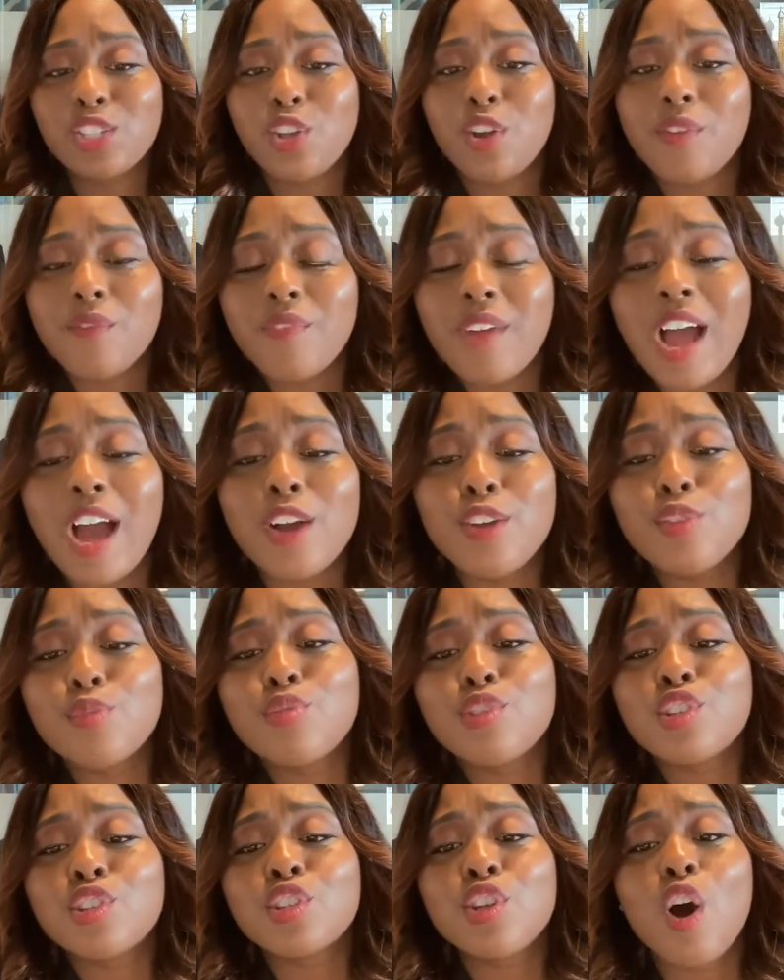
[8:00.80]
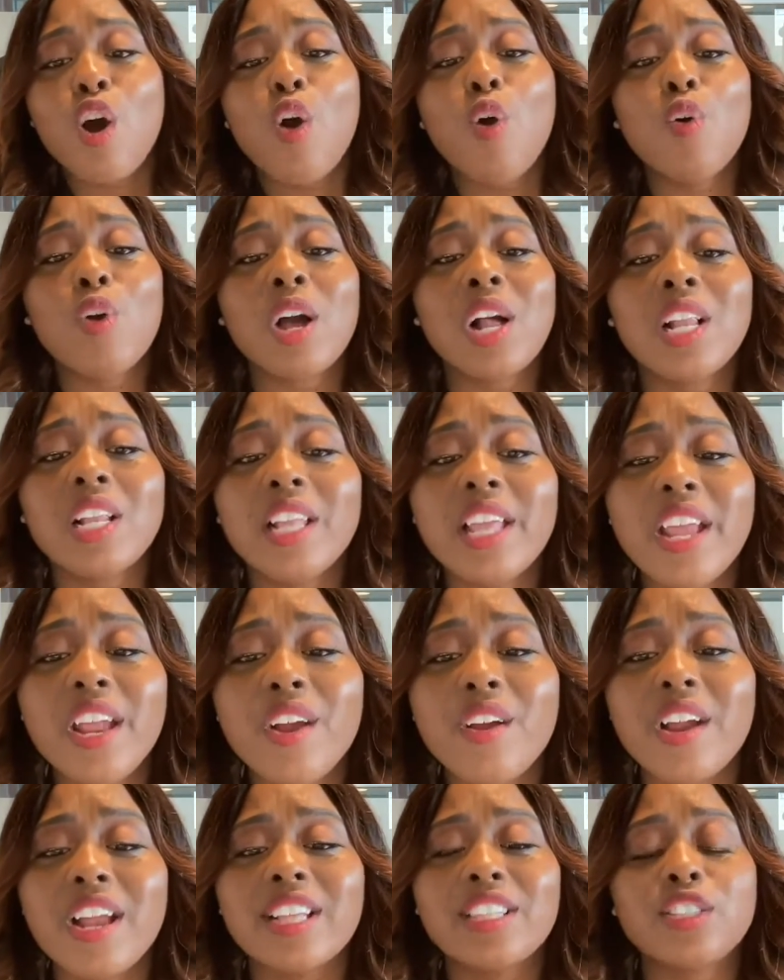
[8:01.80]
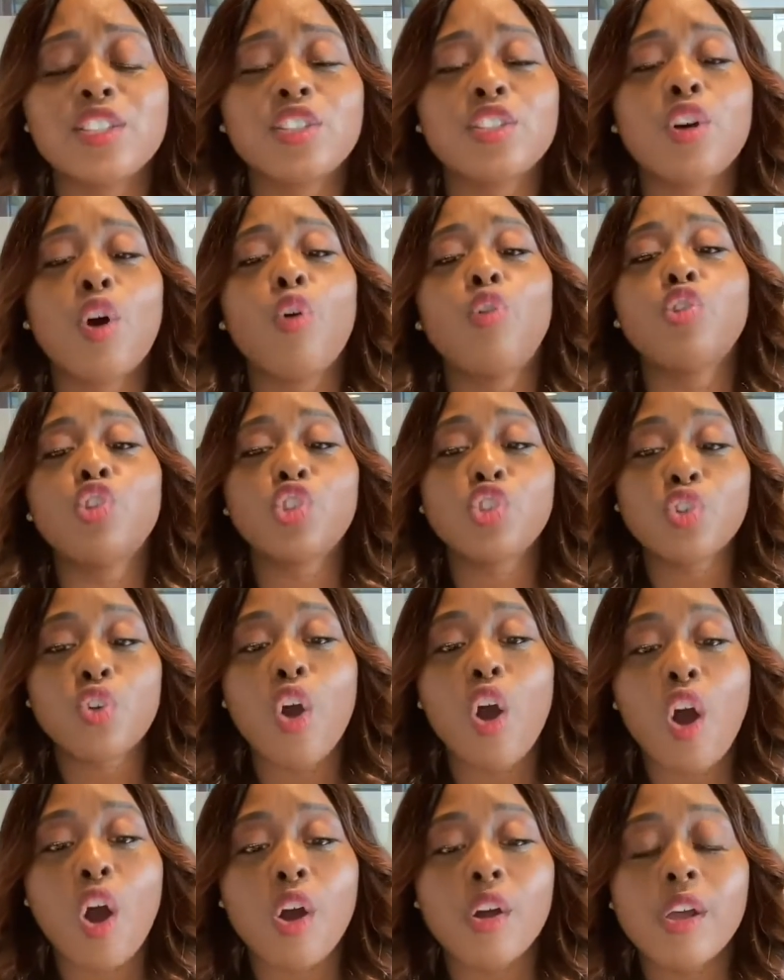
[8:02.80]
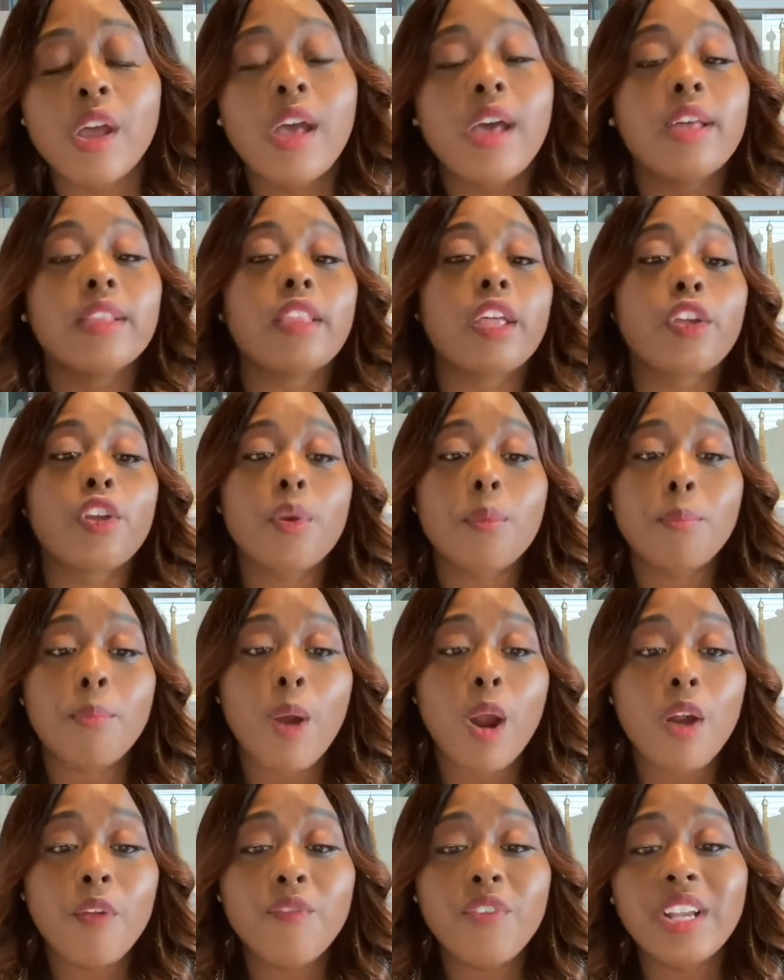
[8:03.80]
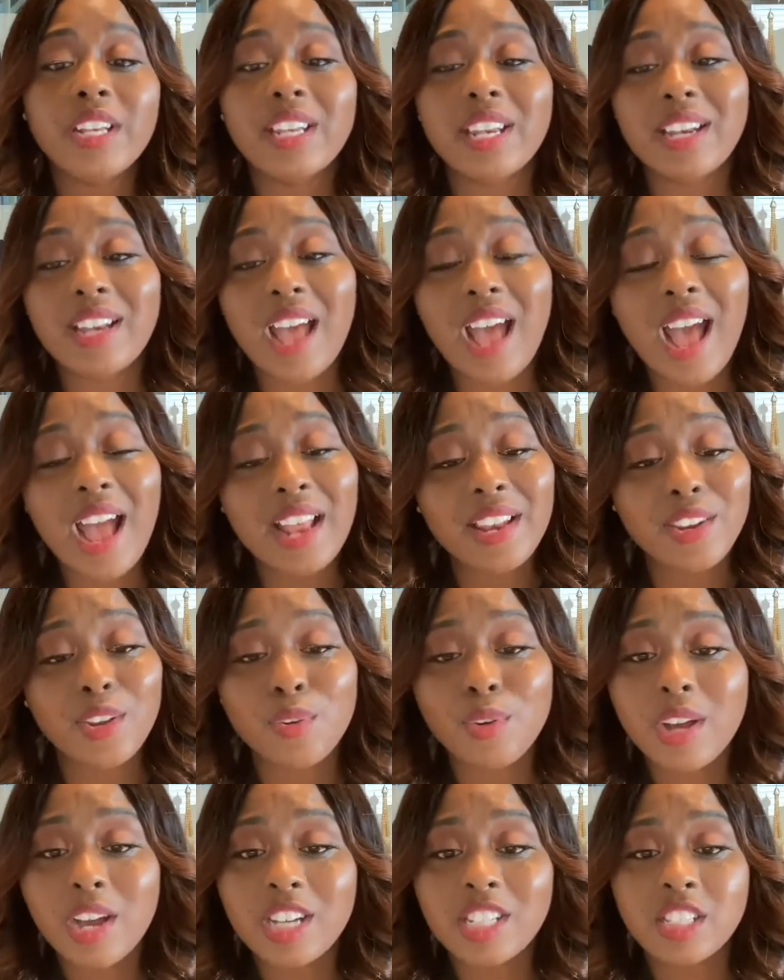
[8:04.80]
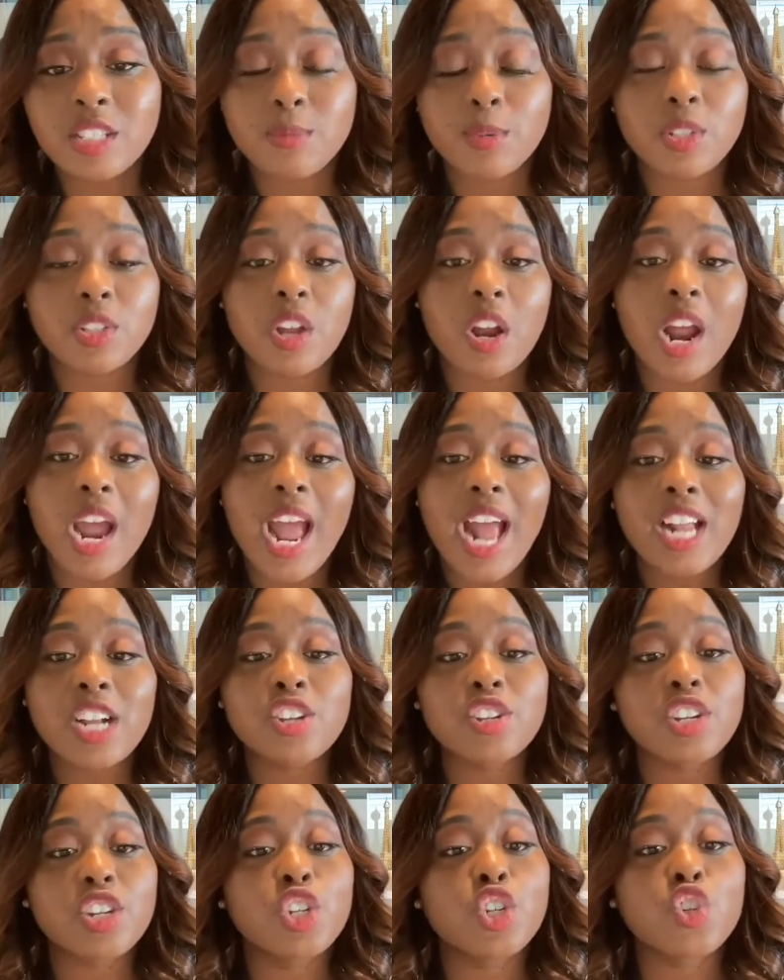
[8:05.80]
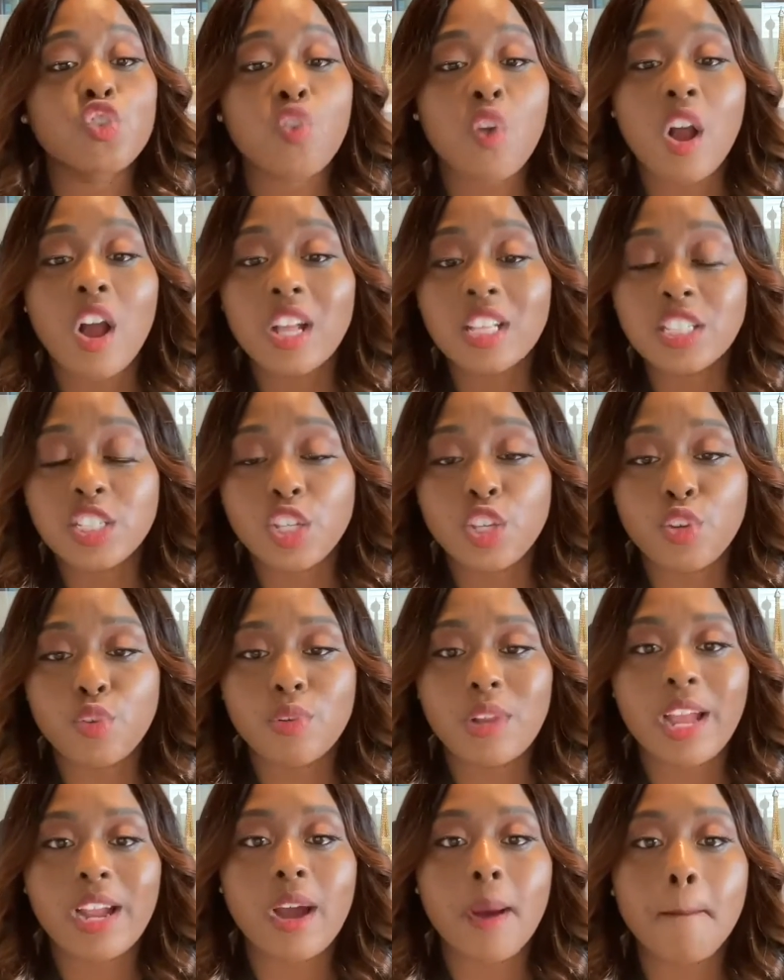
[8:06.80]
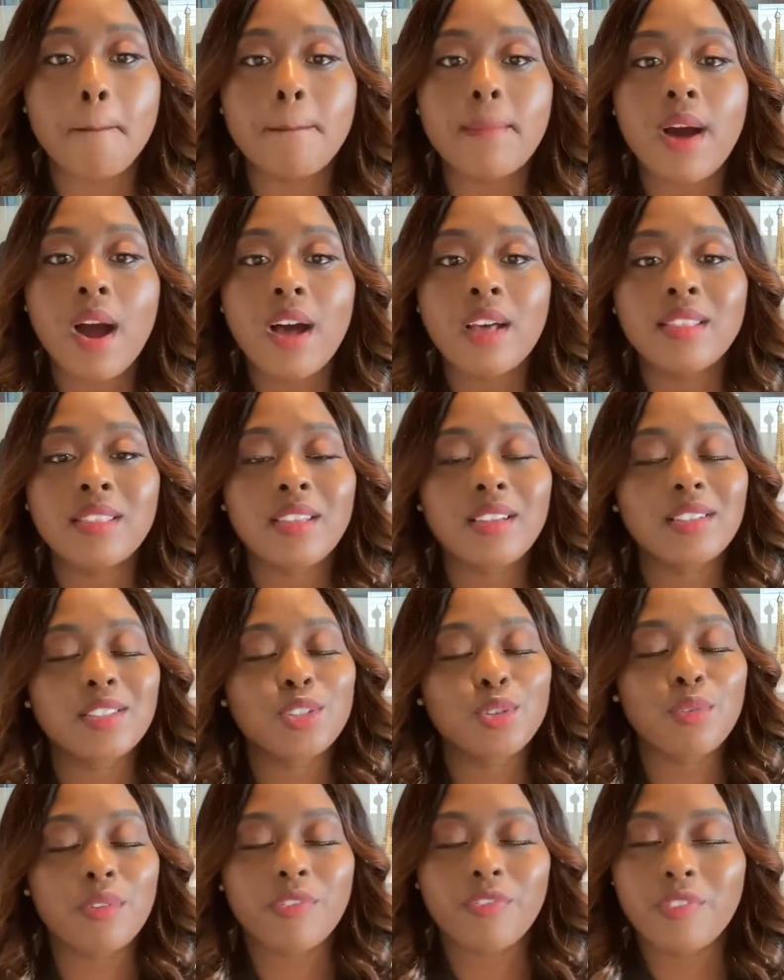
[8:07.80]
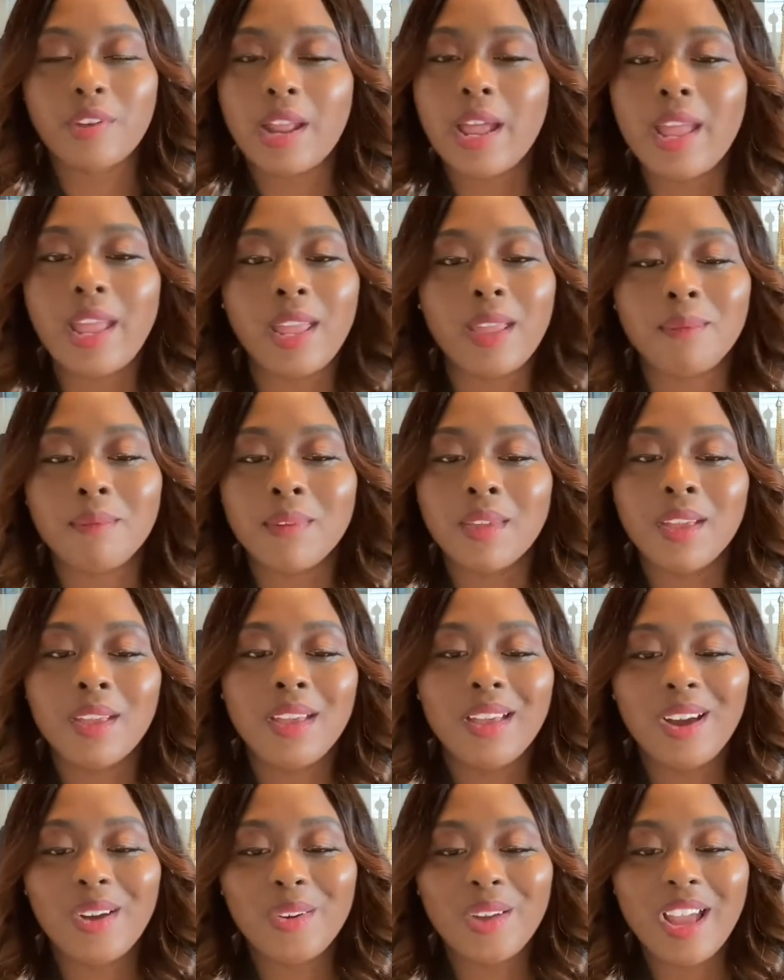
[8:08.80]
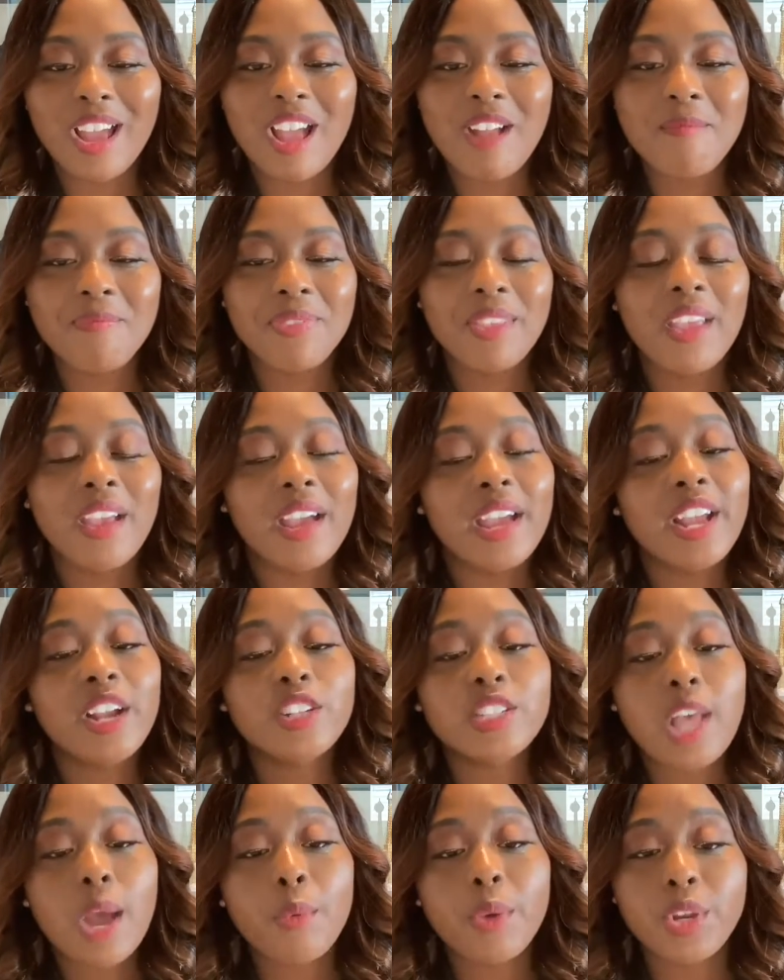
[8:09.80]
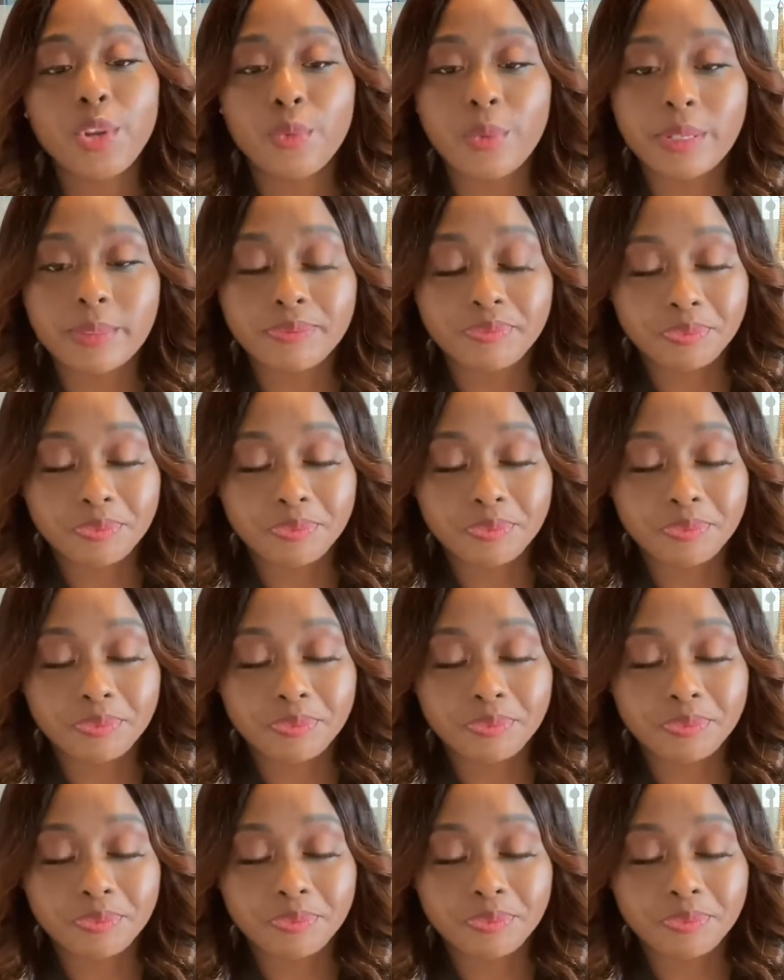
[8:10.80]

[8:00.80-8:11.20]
your value so clear and so strong that your perfect and ideal customers are actually drawn to you like a moth to a flame. Okay? Here's how we do it.